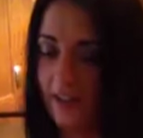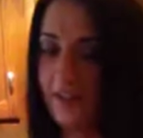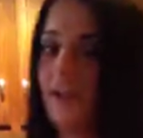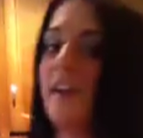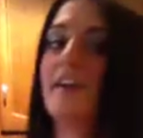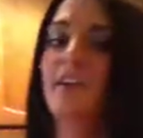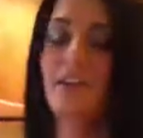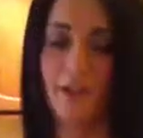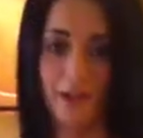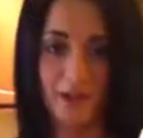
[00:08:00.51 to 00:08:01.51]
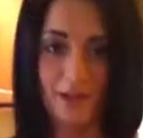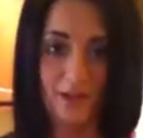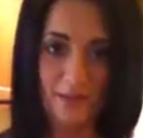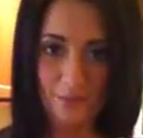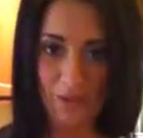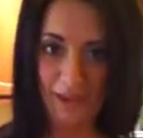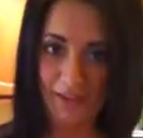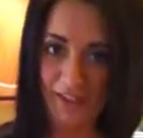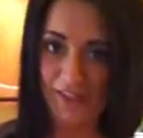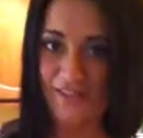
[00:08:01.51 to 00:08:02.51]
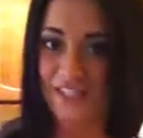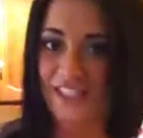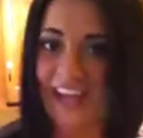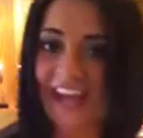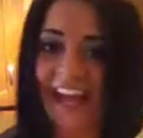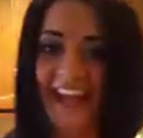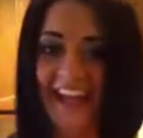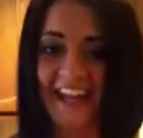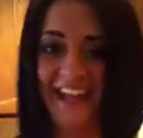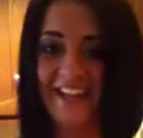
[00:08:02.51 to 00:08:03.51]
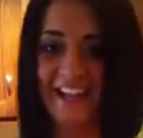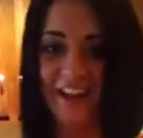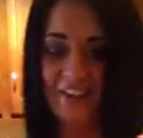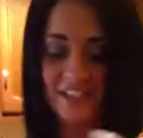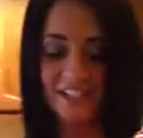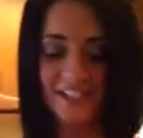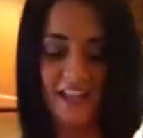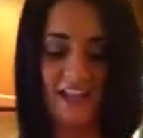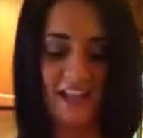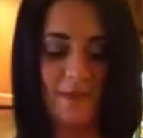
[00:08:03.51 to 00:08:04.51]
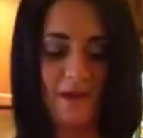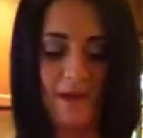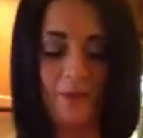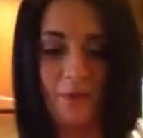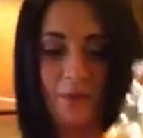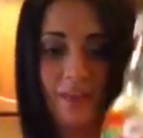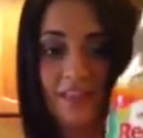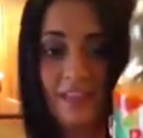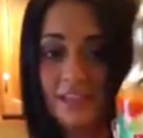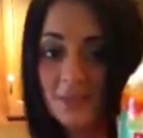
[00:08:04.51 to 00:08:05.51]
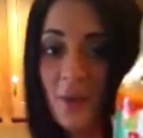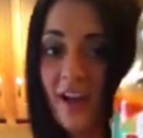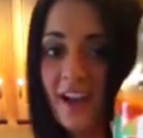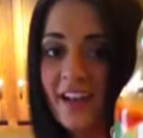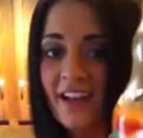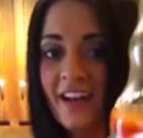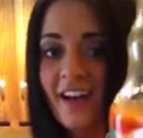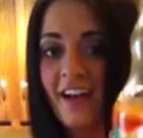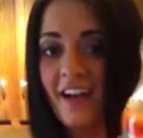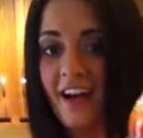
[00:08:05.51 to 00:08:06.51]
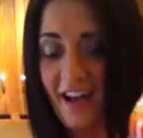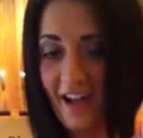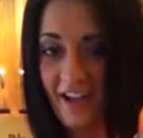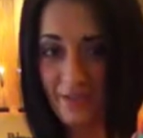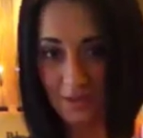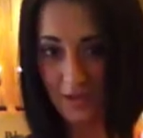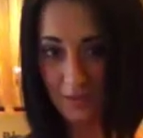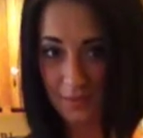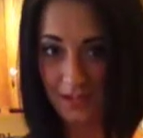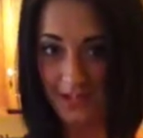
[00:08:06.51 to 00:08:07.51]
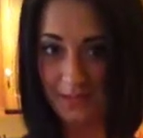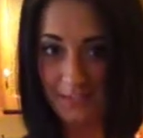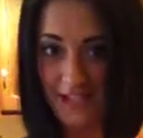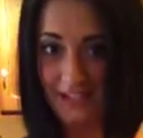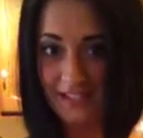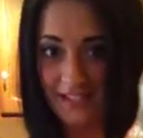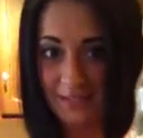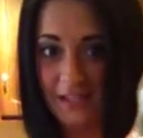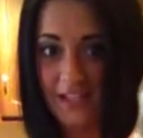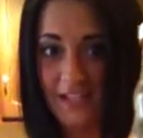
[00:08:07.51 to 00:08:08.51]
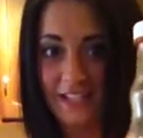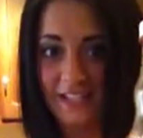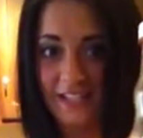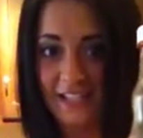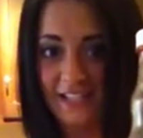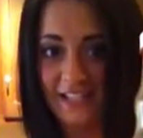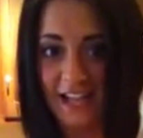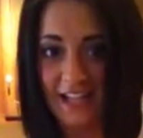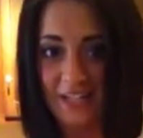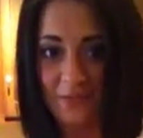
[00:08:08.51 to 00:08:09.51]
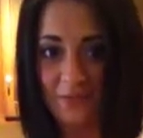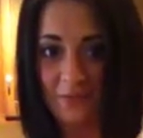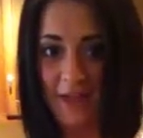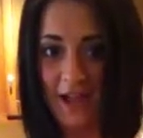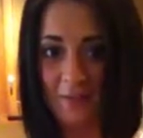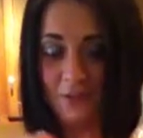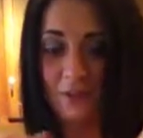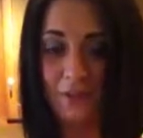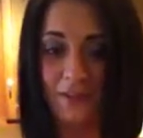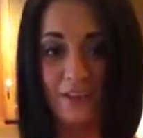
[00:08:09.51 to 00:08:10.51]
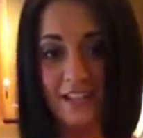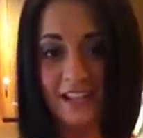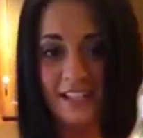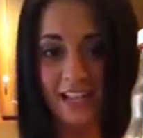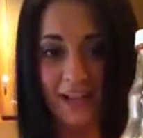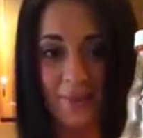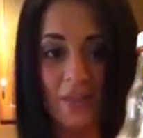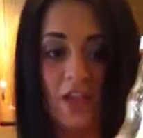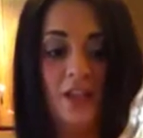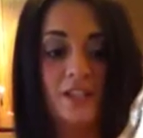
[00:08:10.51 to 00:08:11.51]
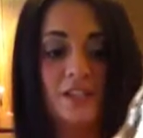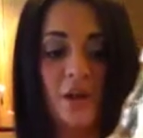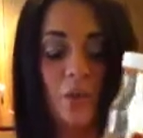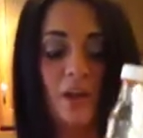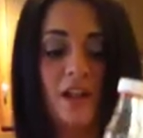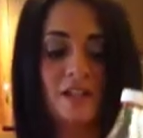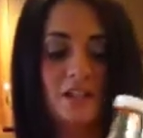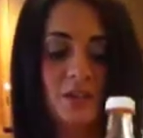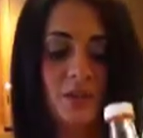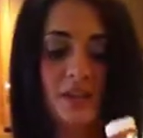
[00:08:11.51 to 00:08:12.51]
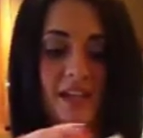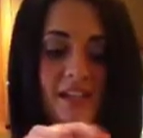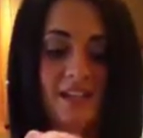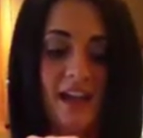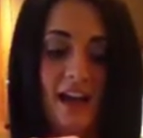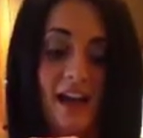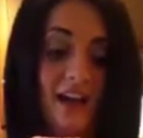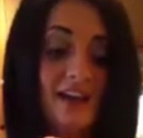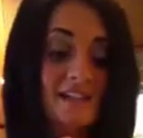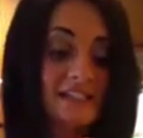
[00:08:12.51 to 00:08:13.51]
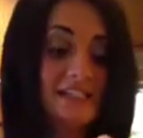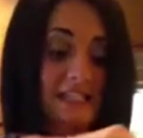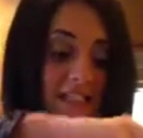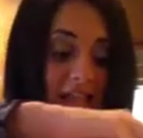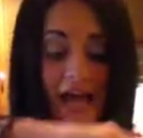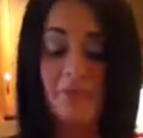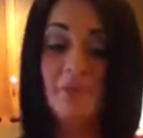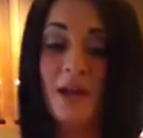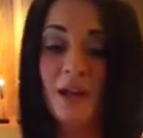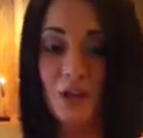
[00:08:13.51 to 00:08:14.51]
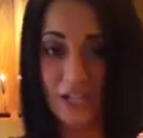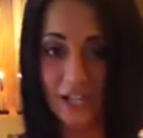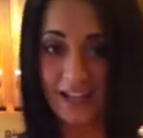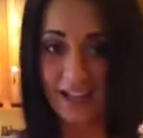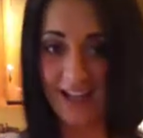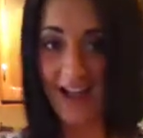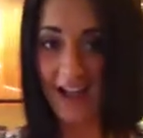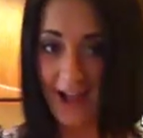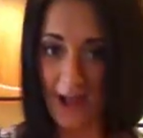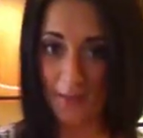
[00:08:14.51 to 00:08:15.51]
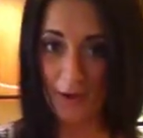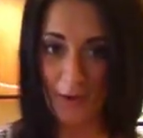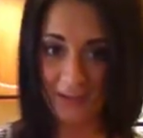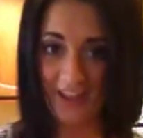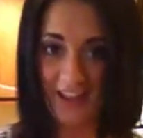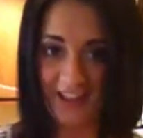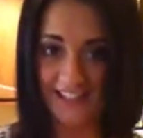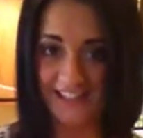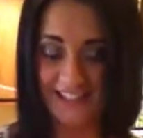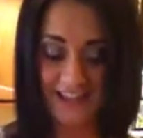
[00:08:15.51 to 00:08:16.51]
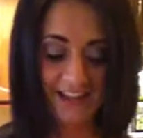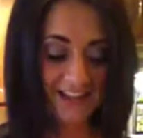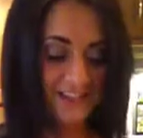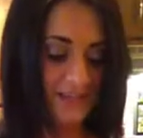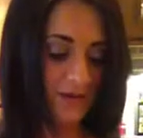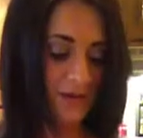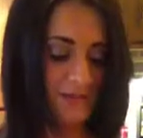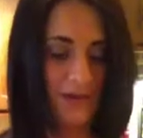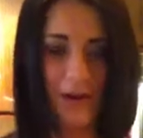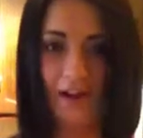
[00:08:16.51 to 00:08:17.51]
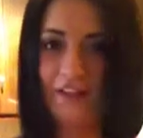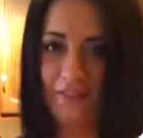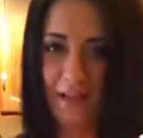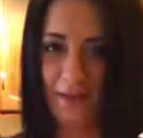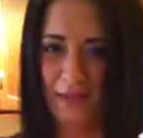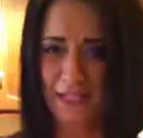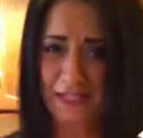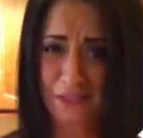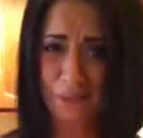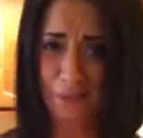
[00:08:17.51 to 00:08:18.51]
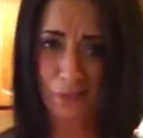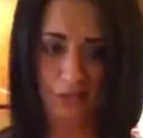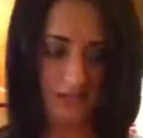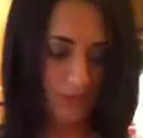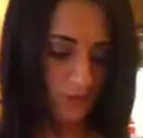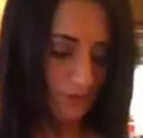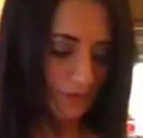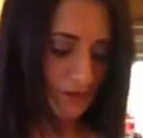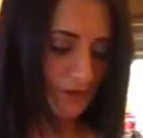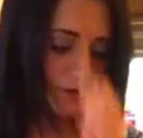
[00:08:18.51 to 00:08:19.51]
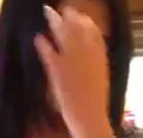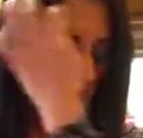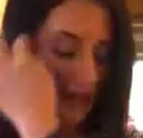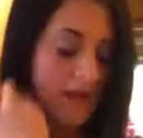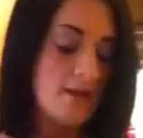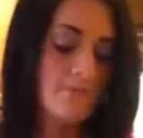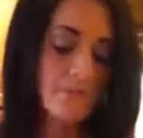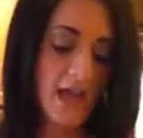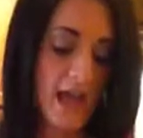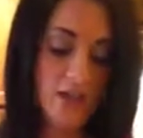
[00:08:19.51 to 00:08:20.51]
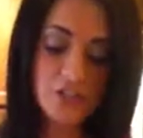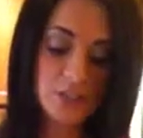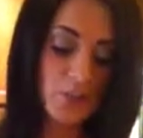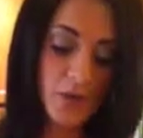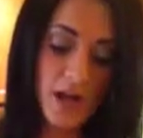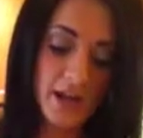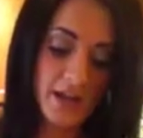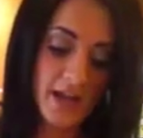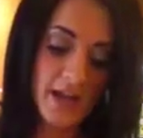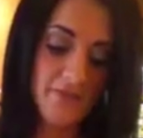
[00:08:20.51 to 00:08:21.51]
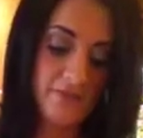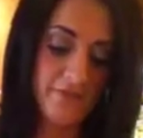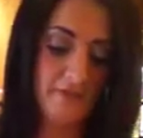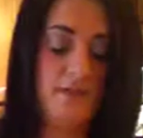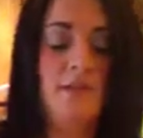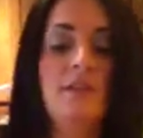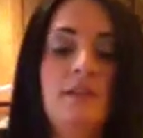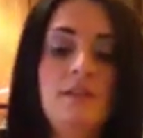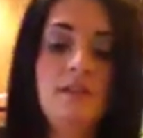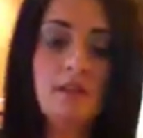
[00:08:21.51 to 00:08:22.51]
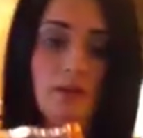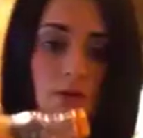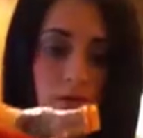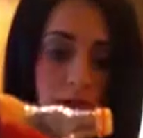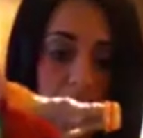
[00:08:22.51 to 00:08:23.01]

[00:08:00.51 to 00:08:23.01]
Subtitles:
and I are like BFFs. And ever since they came out with this one, I have been completely obsessed because it's got two of my absolute favorite things in it. So what I'll do is, honestly, a lot of my cooking, I eyeball things. So I'm sorry if that makes it a little bit more difficult for you, but I'll just put on enough. I'll hold it